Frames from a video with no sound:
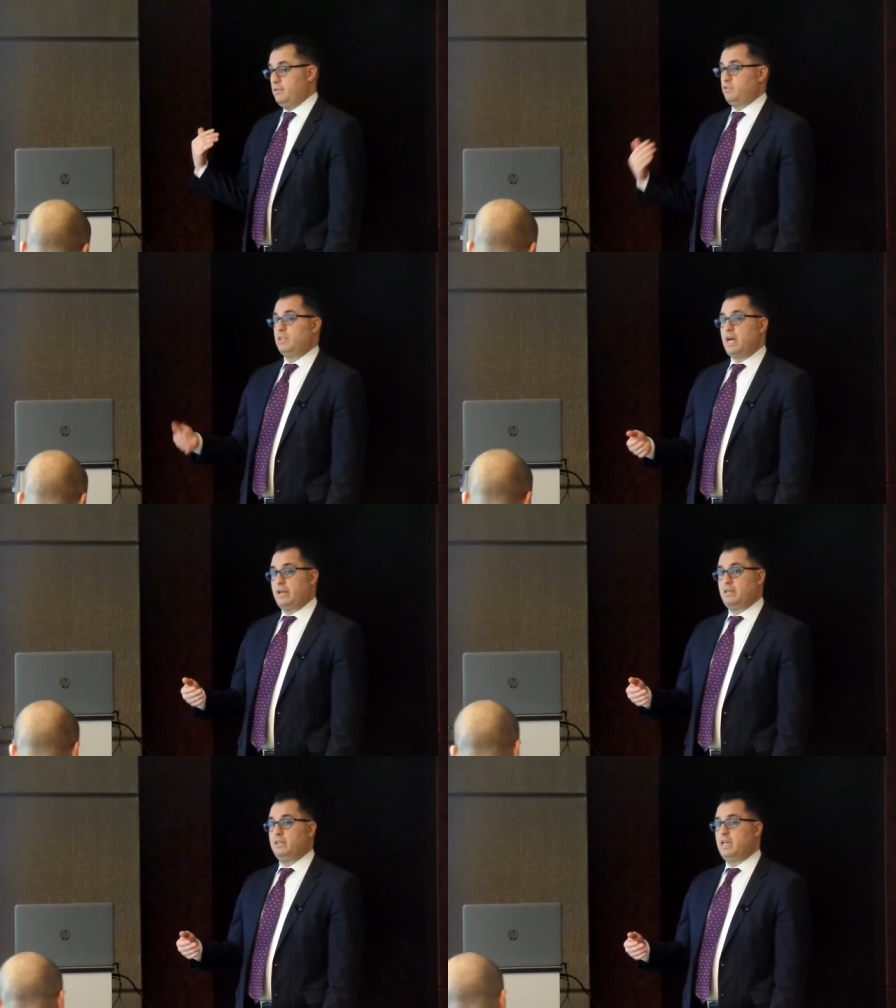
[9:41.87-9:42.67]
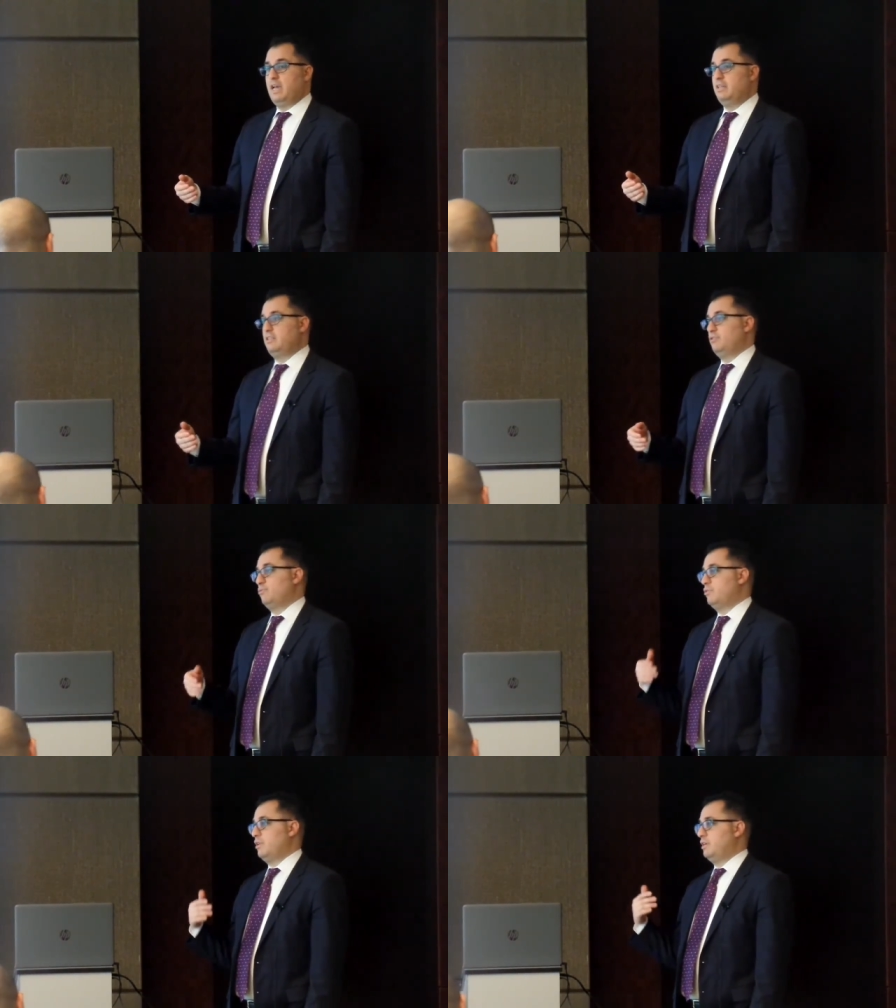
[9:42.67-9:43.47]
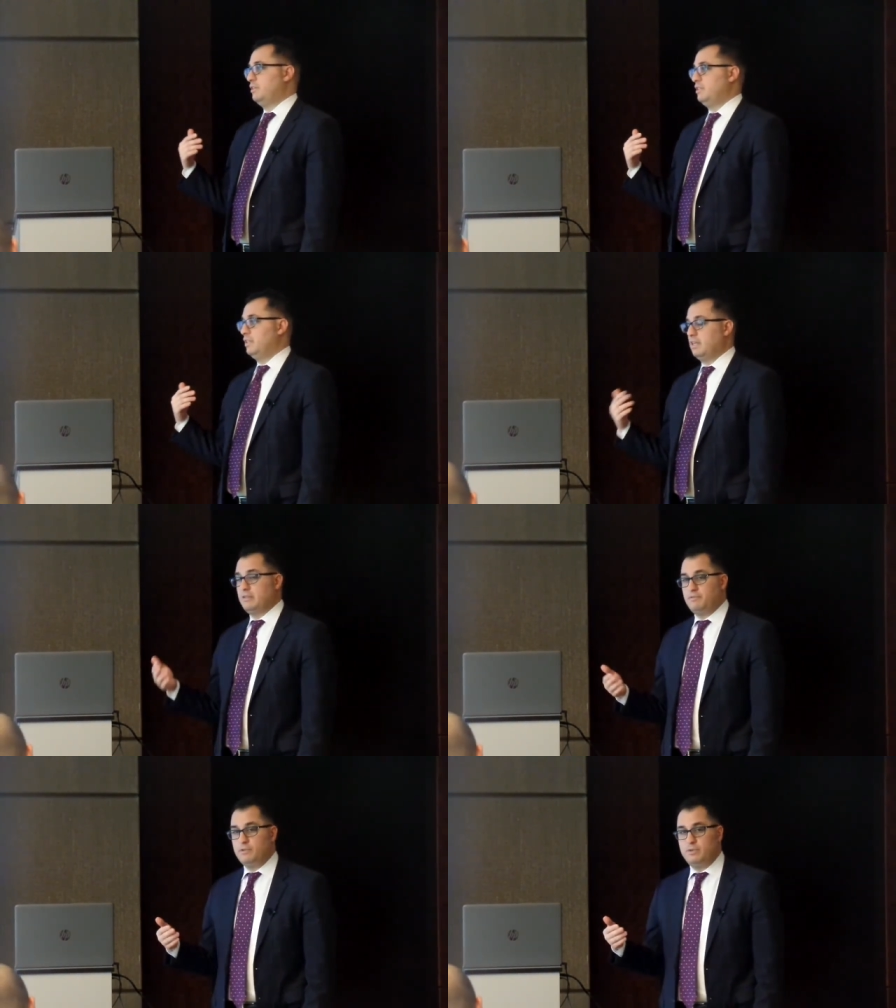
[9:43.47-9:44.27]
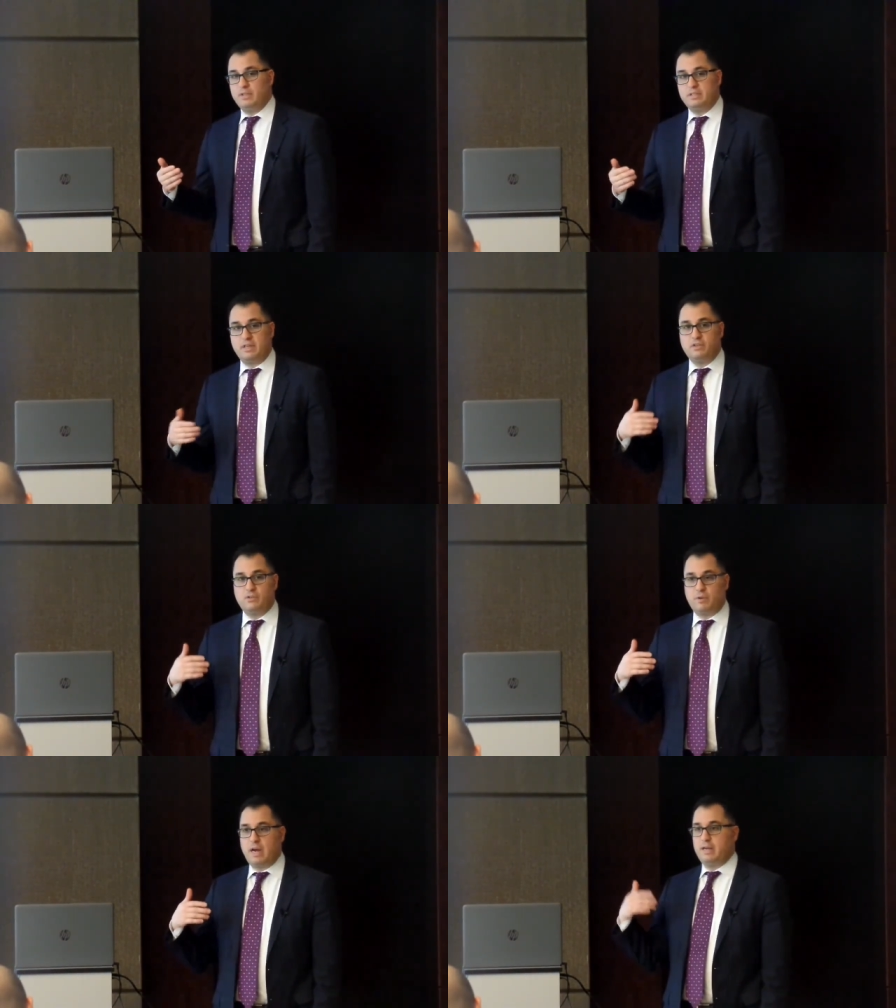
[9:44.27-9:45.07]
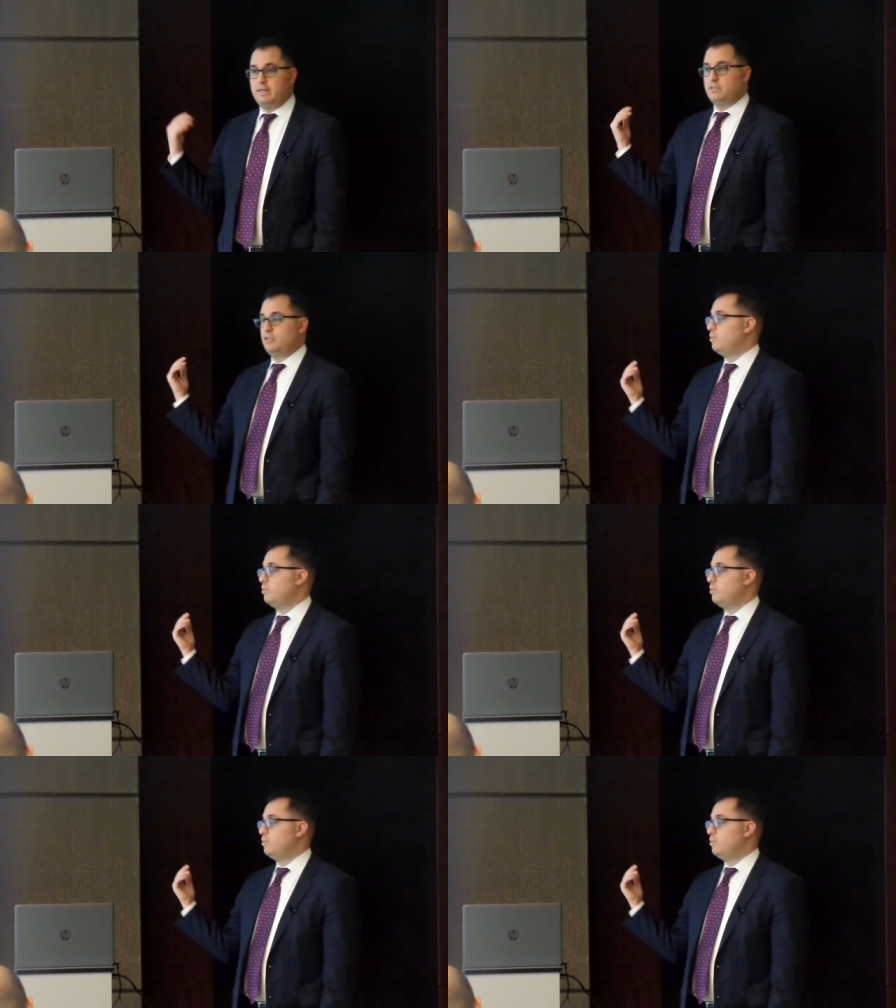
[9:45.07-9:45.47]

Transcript: There's a lot of good cases. We're starting to see like the fluidless underwriting.